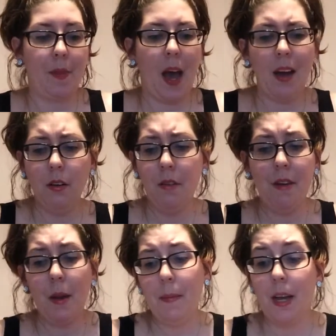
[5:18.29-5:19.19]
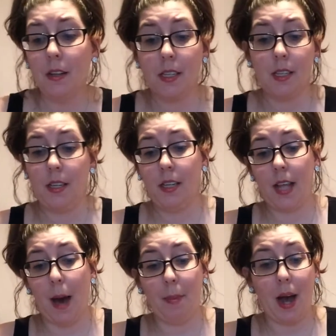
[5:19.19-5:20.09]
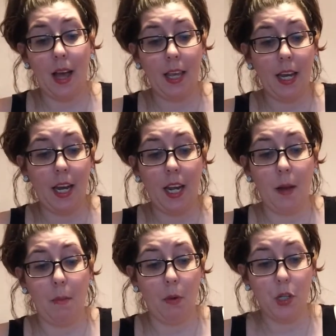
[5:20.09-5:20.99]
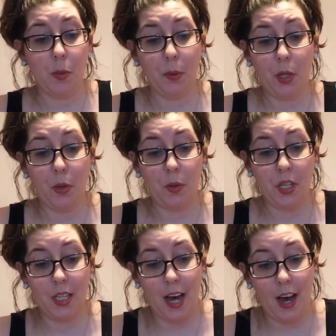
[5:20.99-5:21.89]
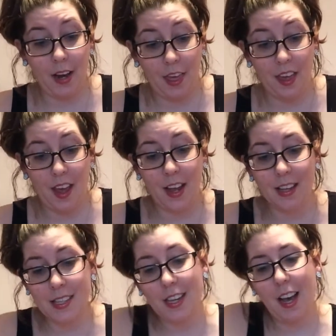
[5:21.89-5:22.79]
I don't know if anybody else is into that, but I like getting multiple uses out of things.